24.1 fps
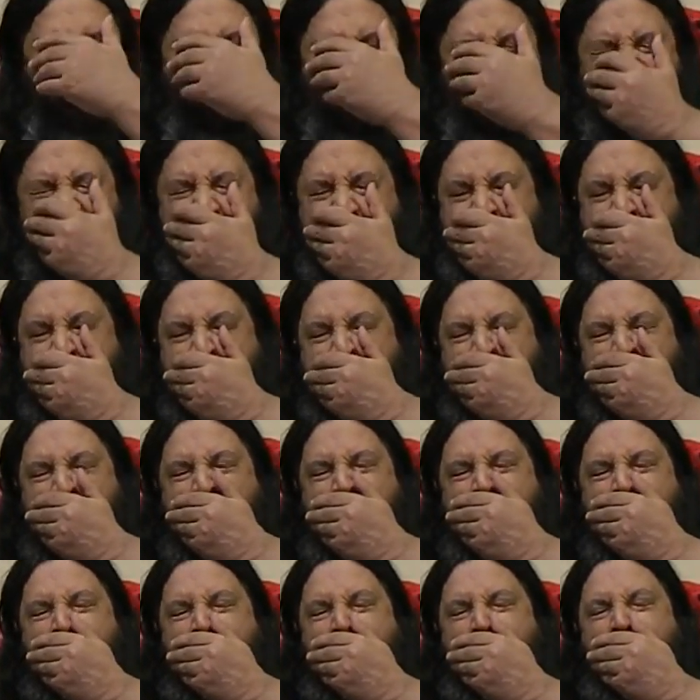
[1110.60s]

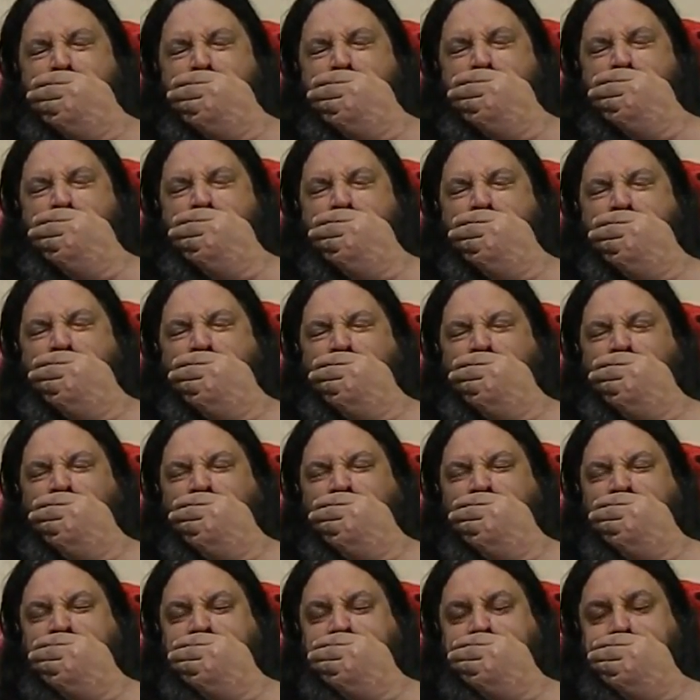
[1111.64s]

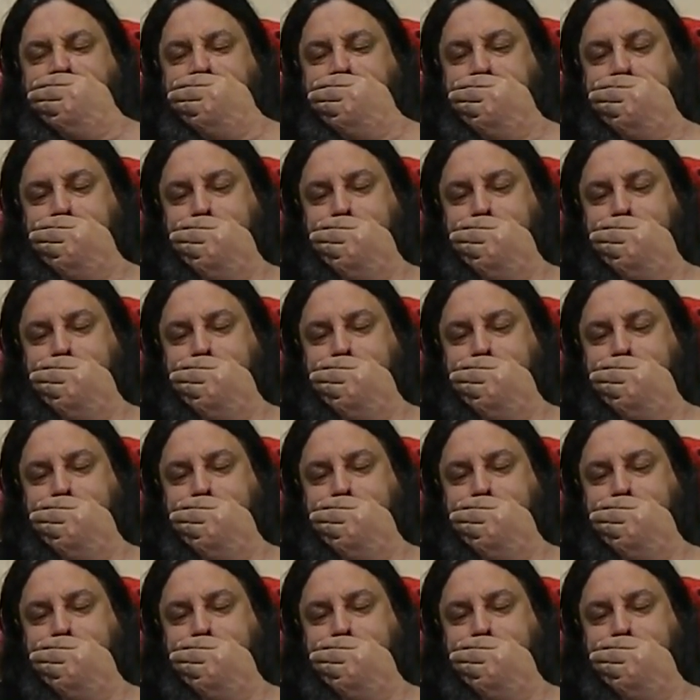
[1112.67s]
(no one is talking)